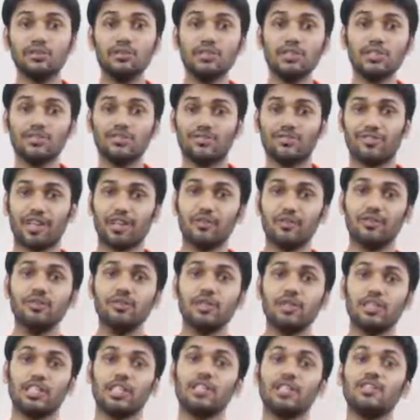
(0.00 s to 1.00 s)
Unit
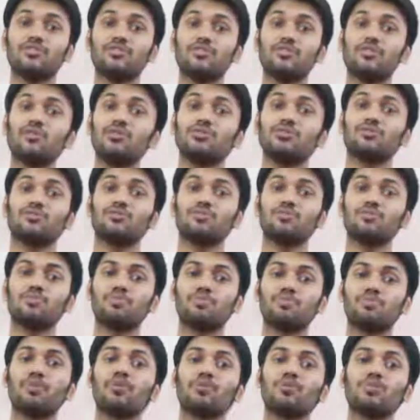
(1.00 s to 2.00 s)
value, if you
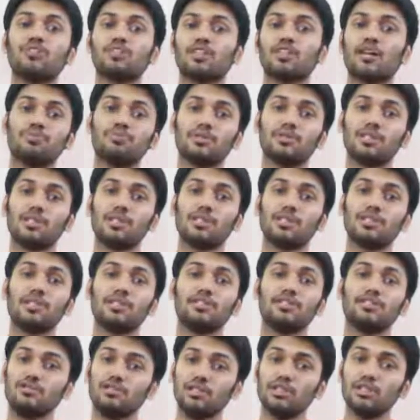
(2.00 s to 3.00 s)
put something
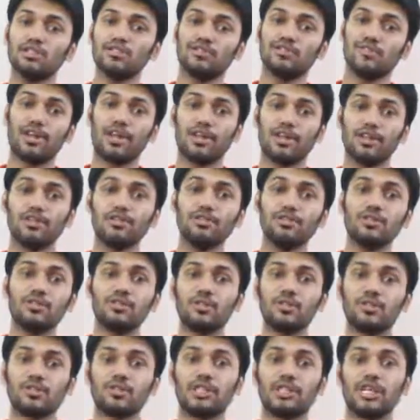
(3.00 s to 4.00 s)
in the unit
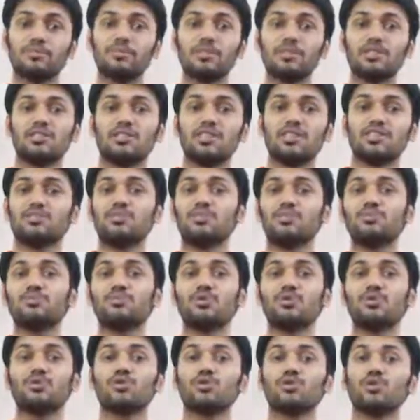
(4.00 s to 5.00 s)
value, that means if
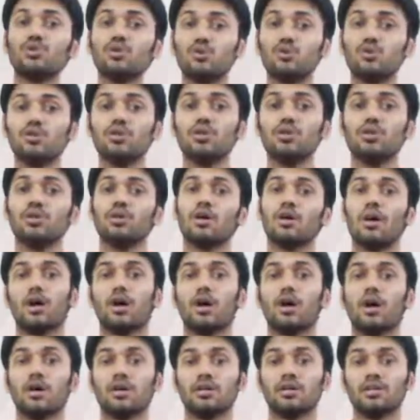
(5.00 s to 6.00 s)
we put 2,
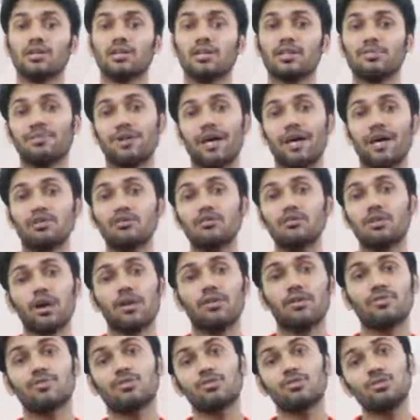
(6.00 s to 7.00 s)
the
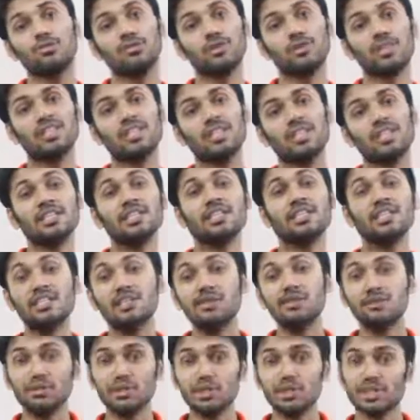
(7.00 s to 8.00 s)
value of 2 in the
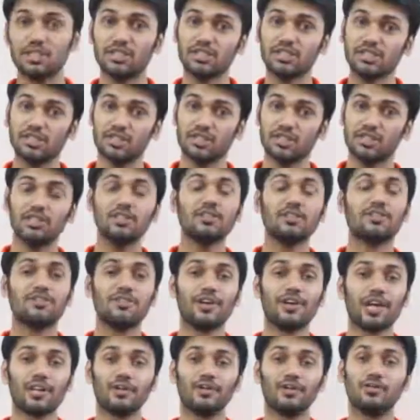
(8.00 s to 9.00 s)
unit
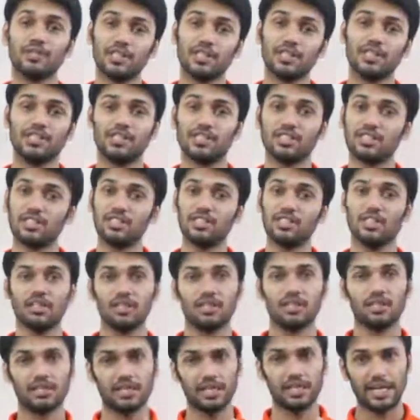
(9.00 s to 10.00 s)
value is
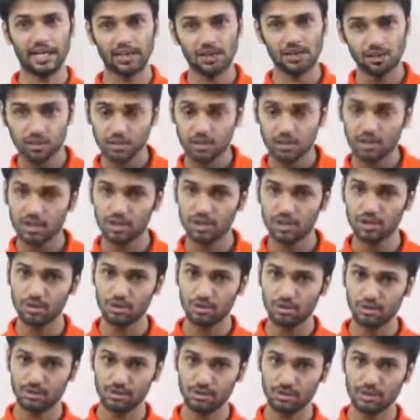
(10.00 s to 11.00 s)
actually
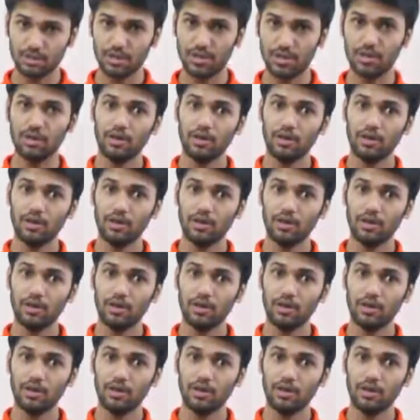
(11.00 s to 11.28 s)
2.